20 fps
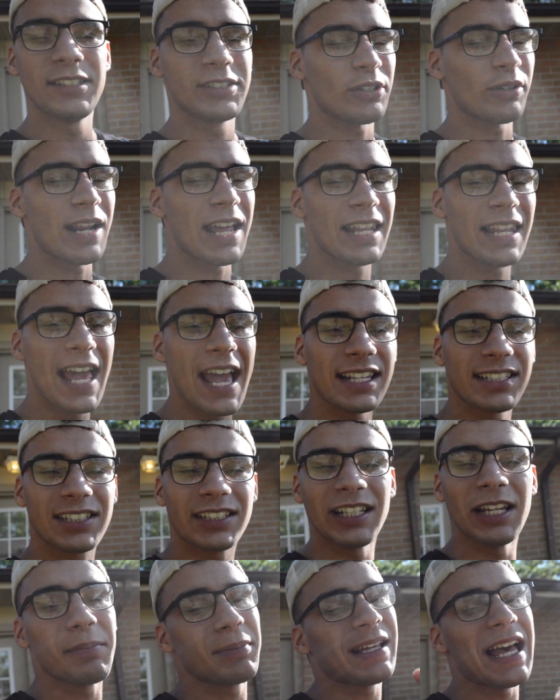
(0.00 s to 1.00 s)
So that last
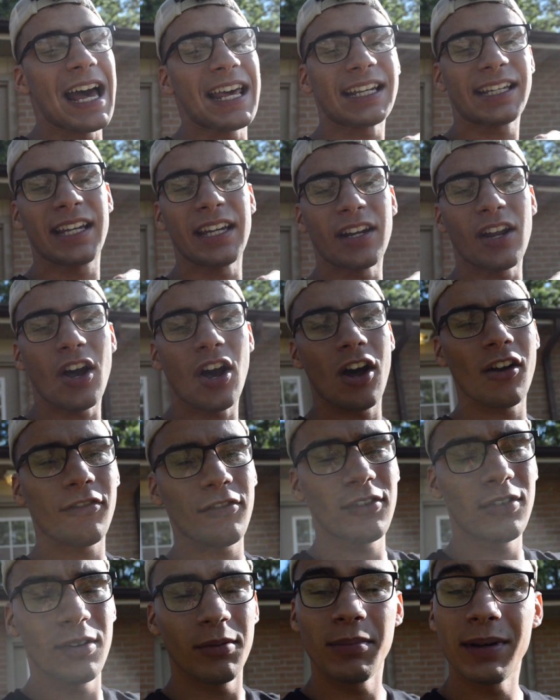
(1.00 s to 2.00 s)
clip kind of cut off,
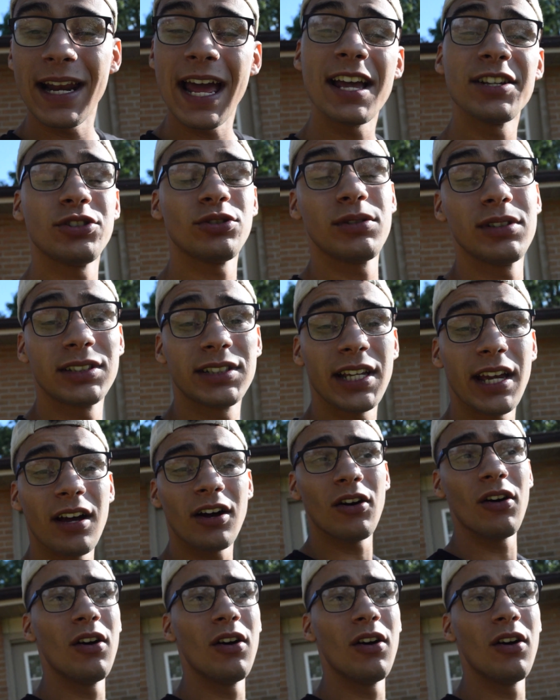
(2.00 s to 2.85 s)
but as you can tell,